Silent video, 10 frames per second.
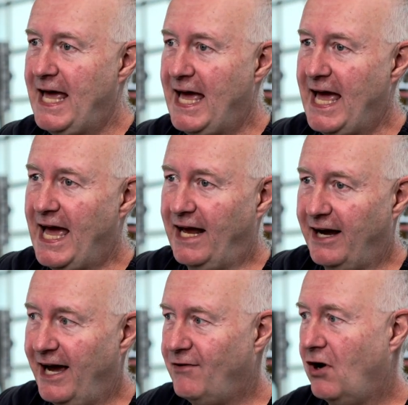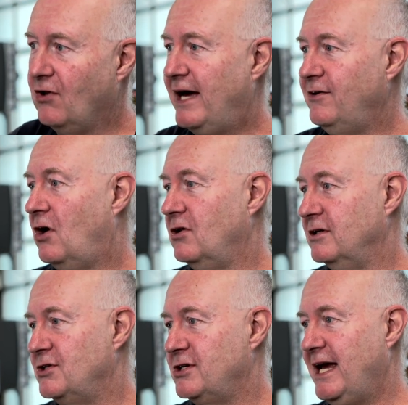And I have all that
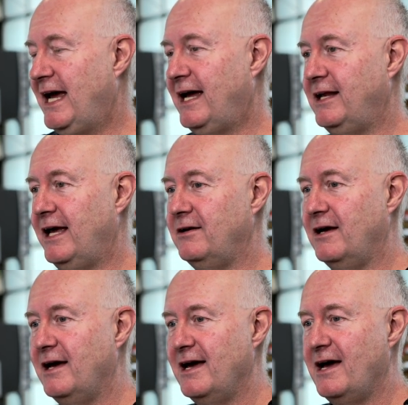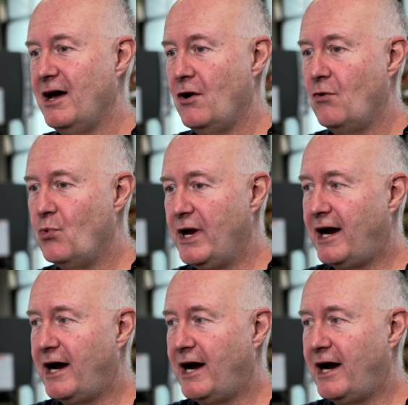knowledge. And then when I